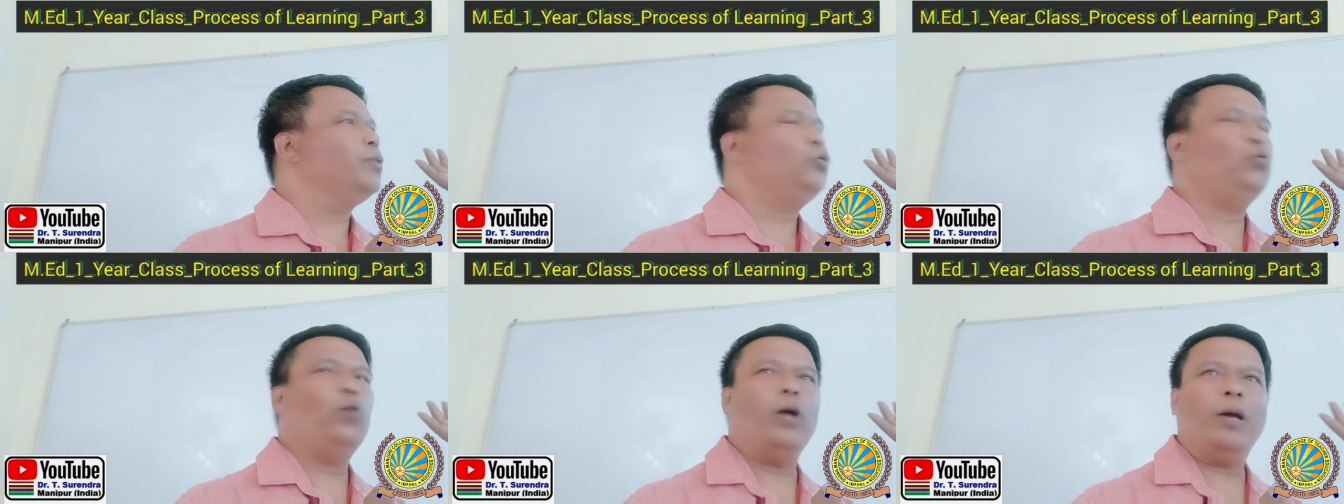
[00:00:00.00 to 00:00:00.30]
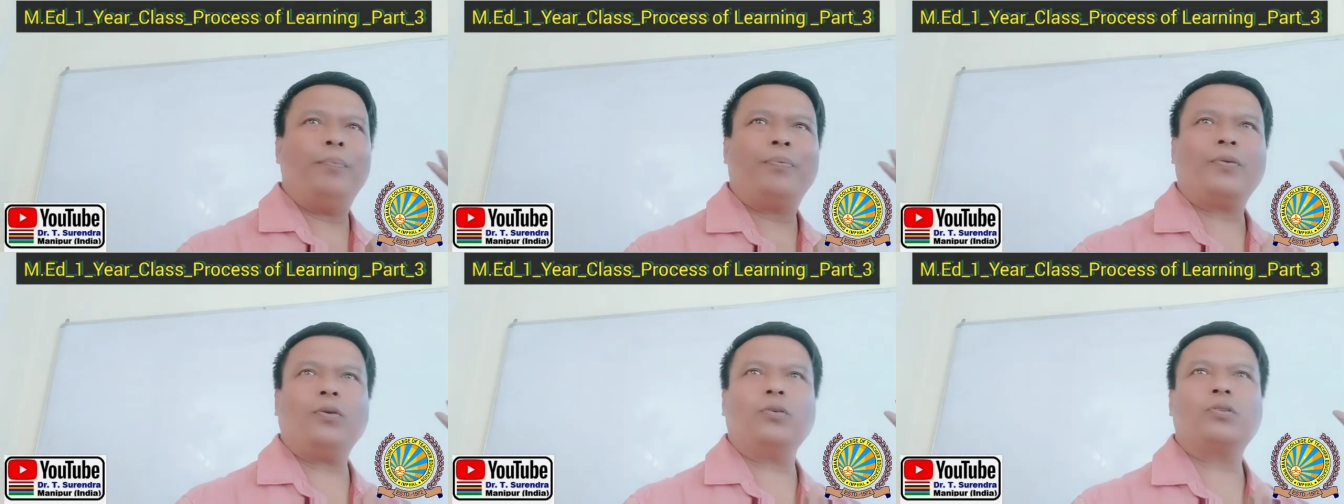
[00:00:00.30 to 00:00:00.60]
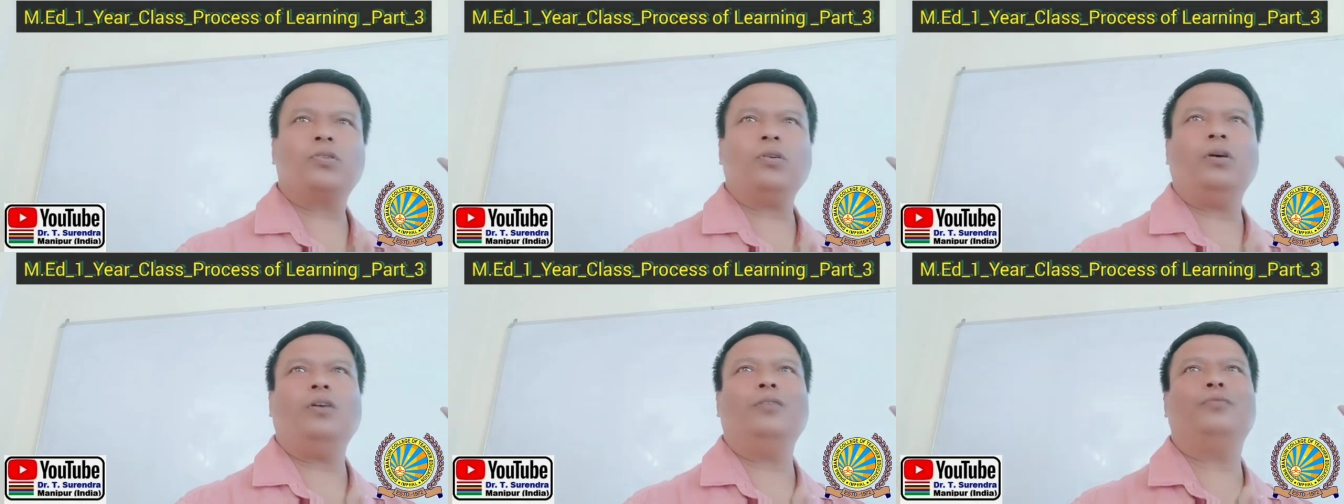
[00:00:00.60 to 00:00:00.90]
Two
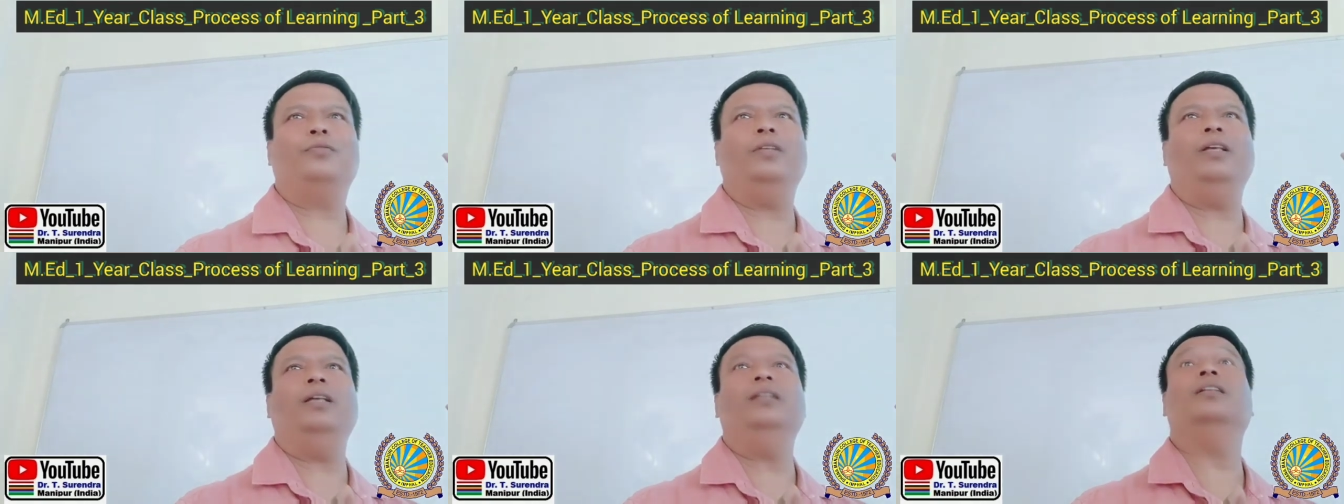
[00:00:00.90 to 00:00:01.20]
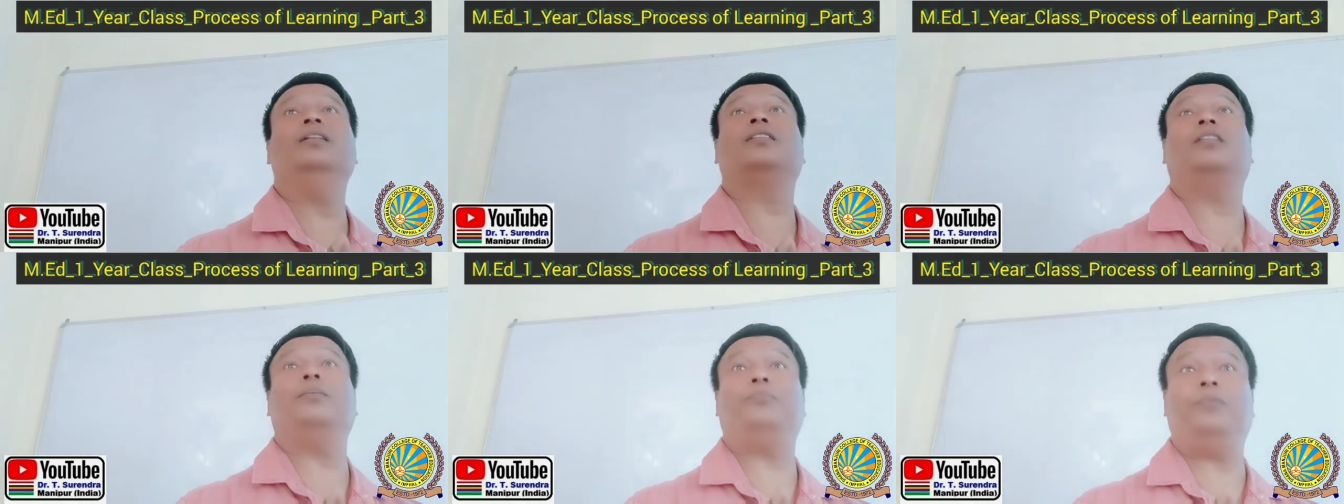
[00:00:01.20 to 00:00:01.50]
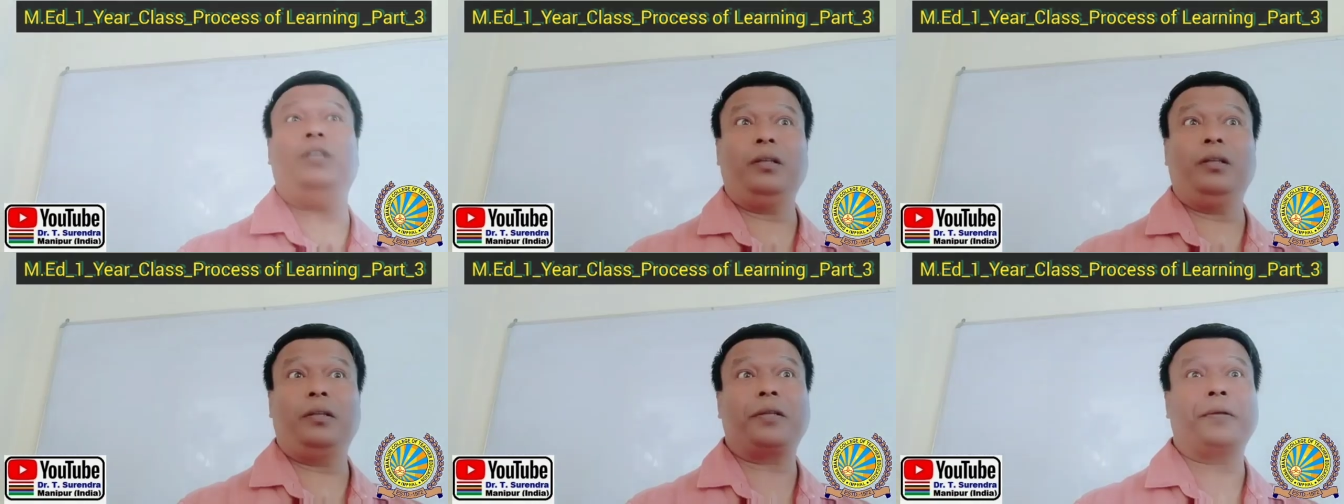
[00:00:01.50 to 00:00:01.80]
approach of the inductive
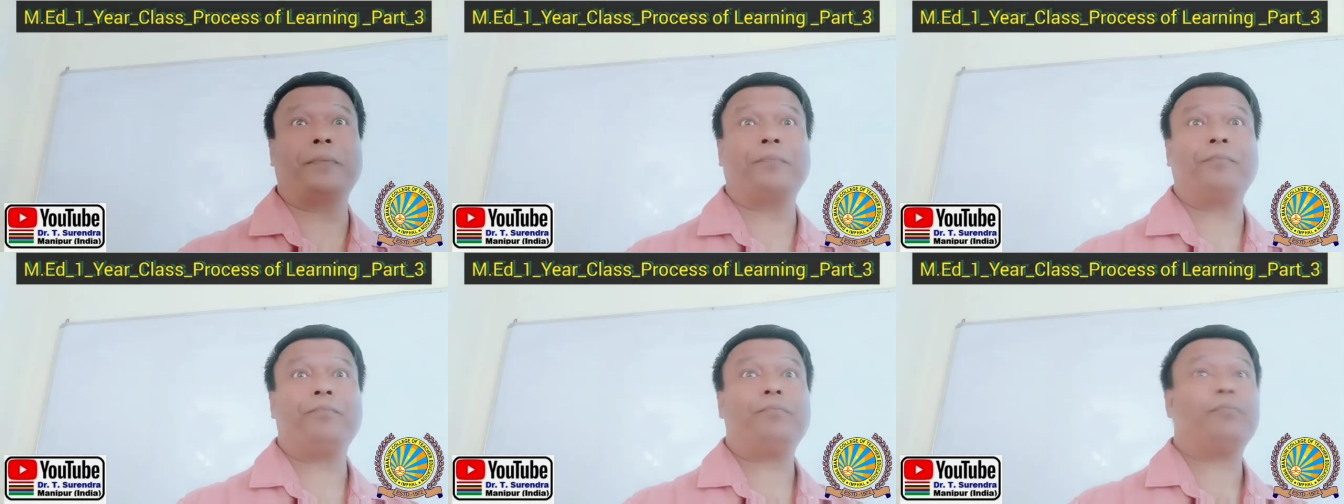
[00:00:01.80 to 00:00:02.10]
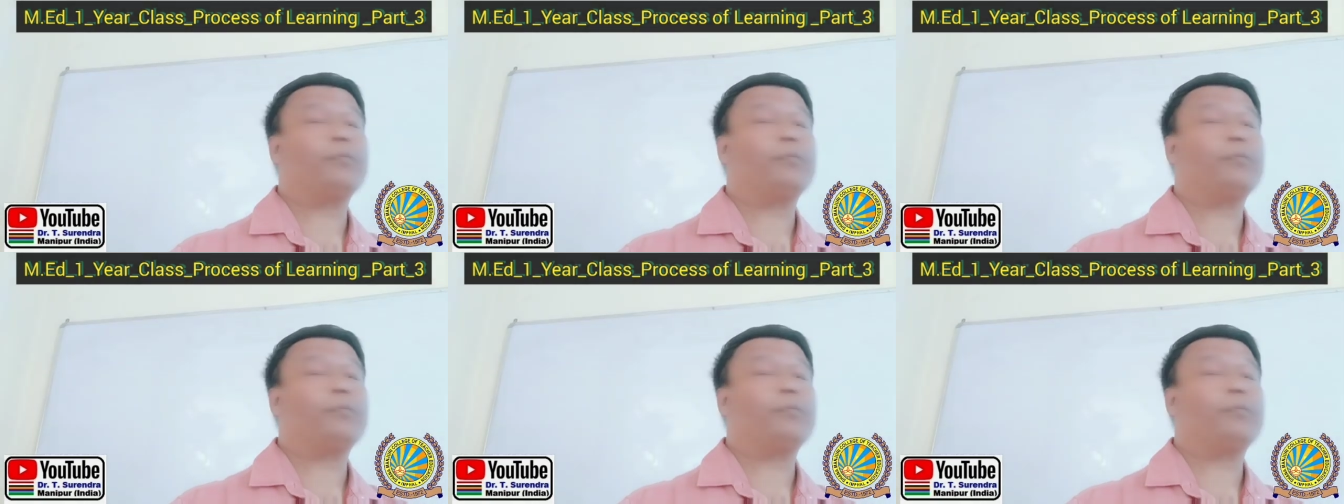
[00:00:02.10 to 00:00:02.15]
thinking.